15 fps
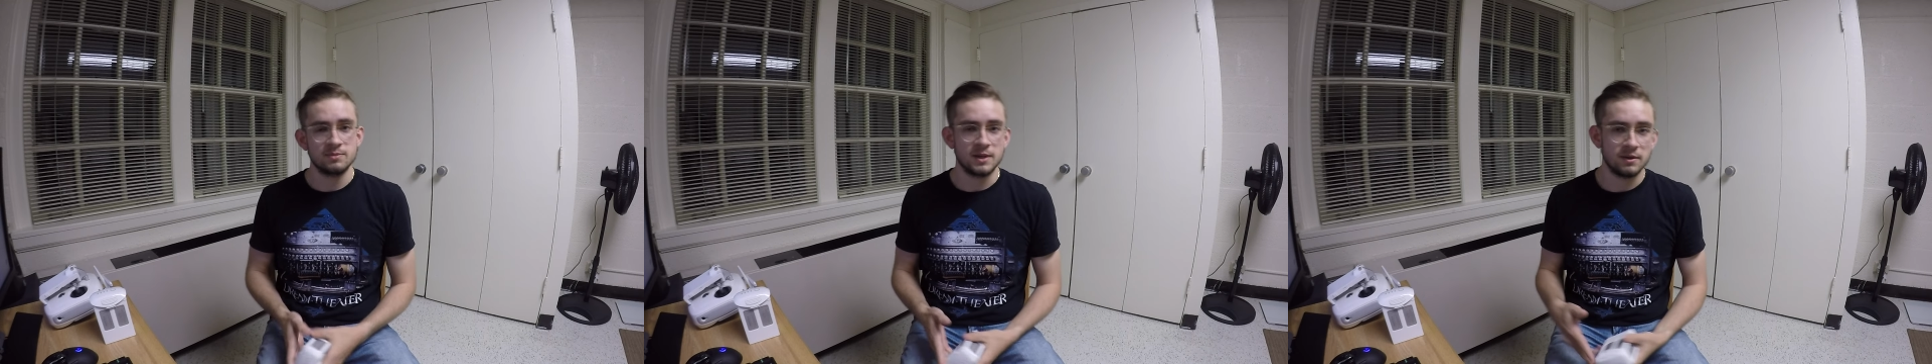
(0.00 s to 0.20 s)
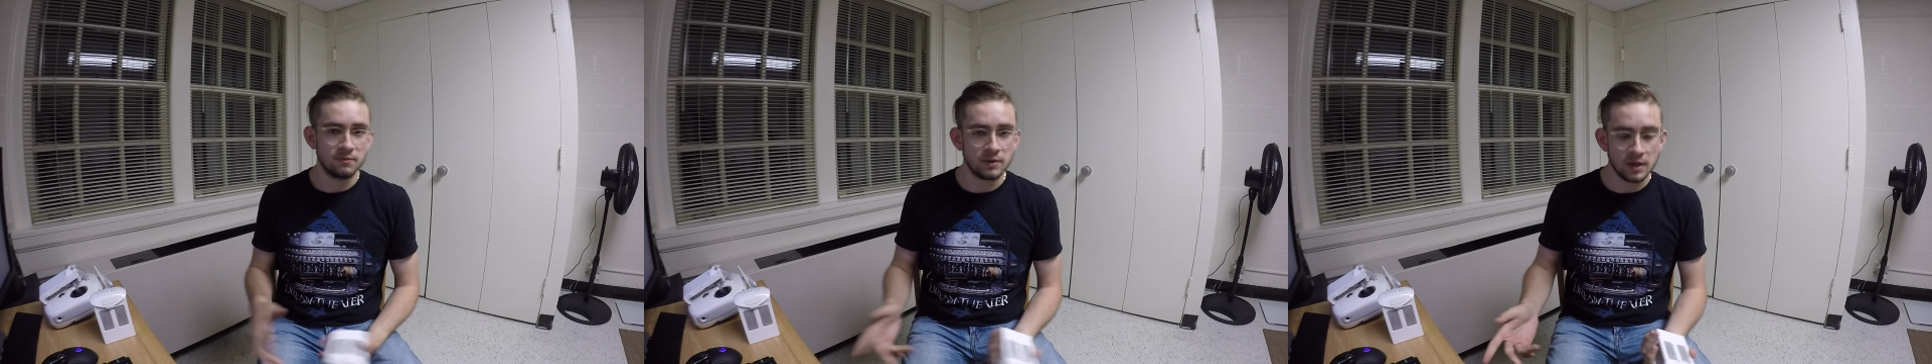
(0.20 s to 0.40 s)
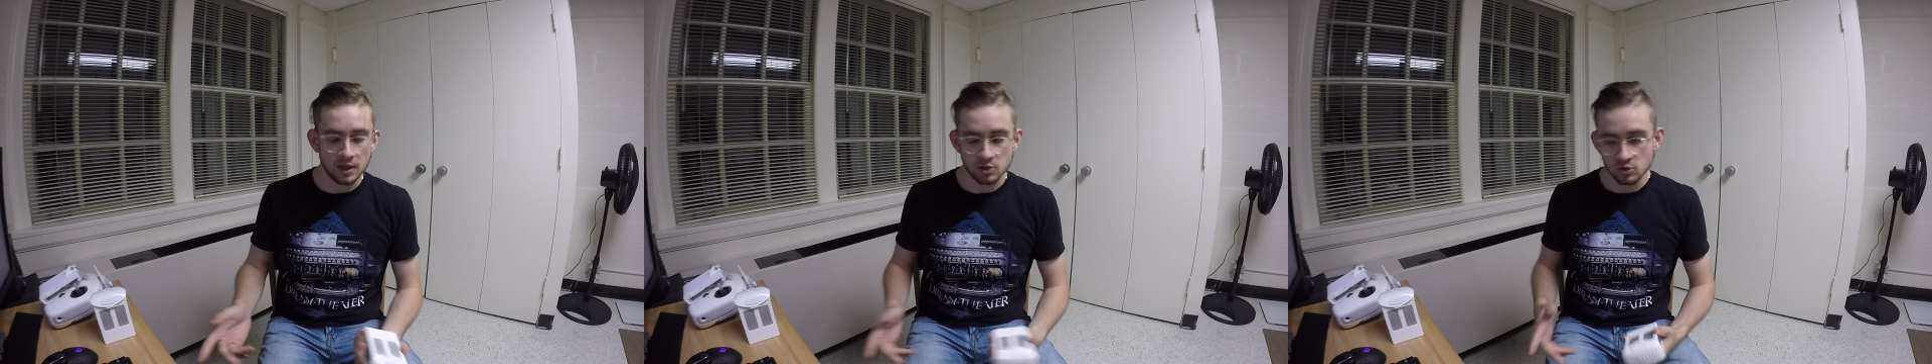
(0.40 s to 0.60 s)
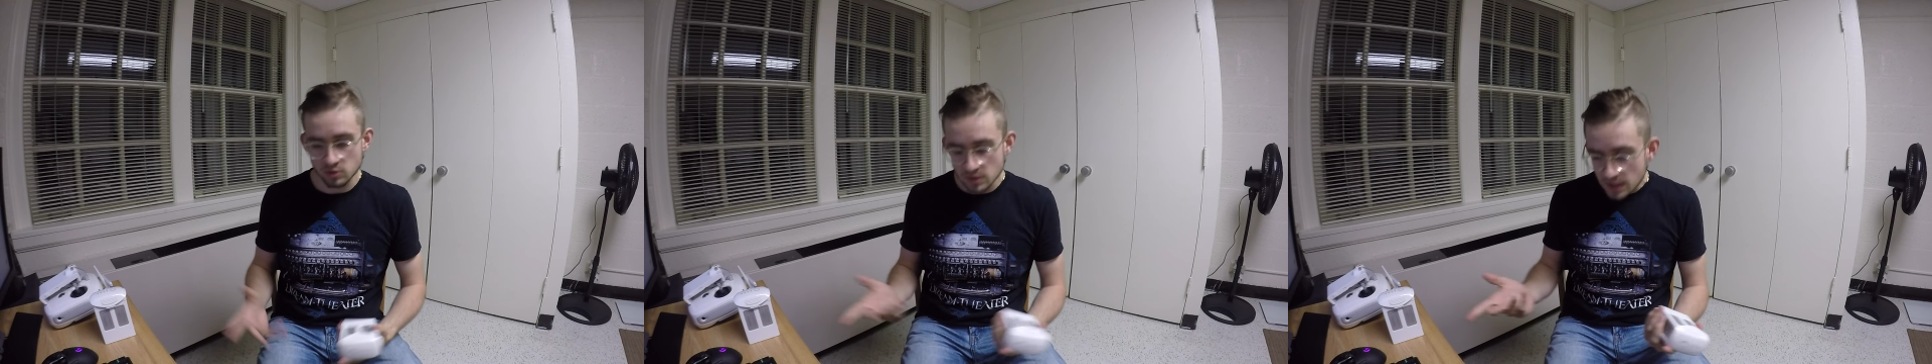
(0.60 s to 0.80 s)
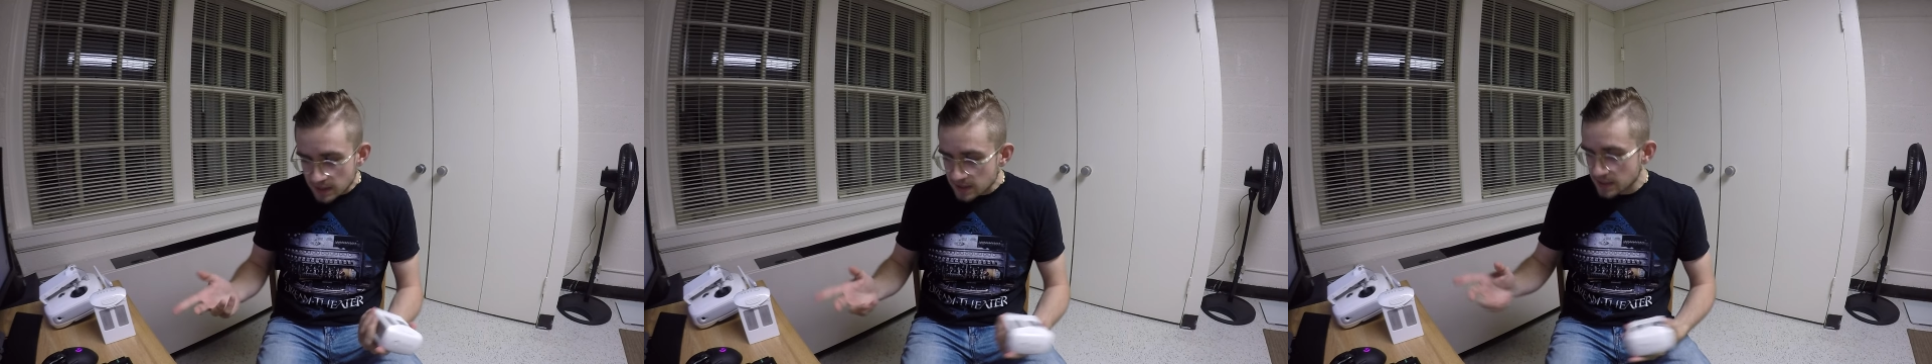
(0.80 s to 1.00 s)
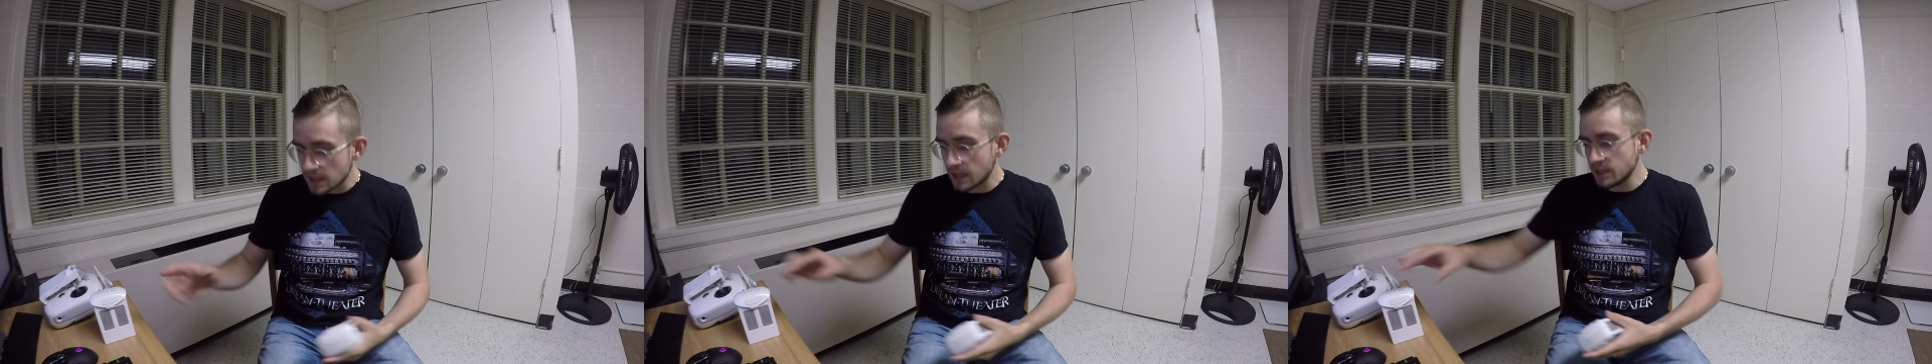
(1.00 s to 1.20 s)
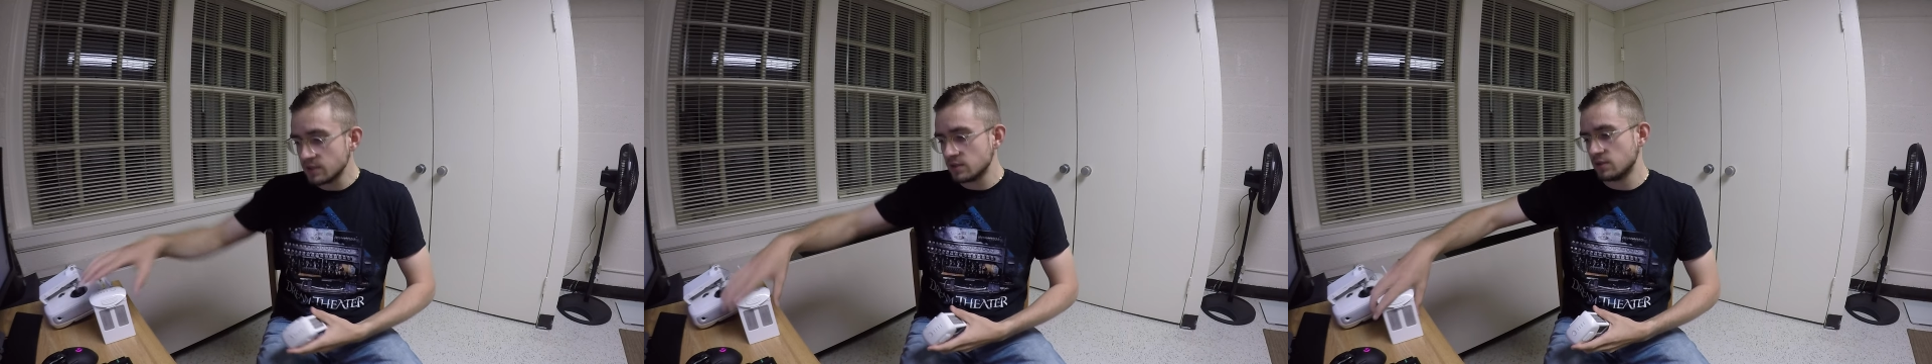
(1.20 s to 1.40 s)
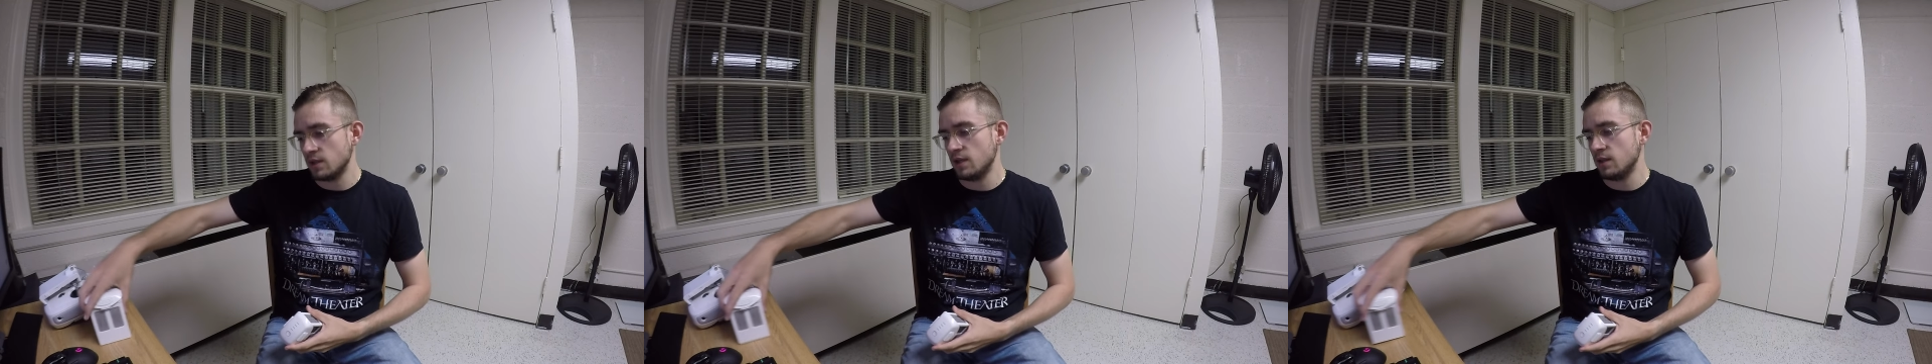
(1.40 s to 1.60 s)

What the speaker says: specification. So that's nice.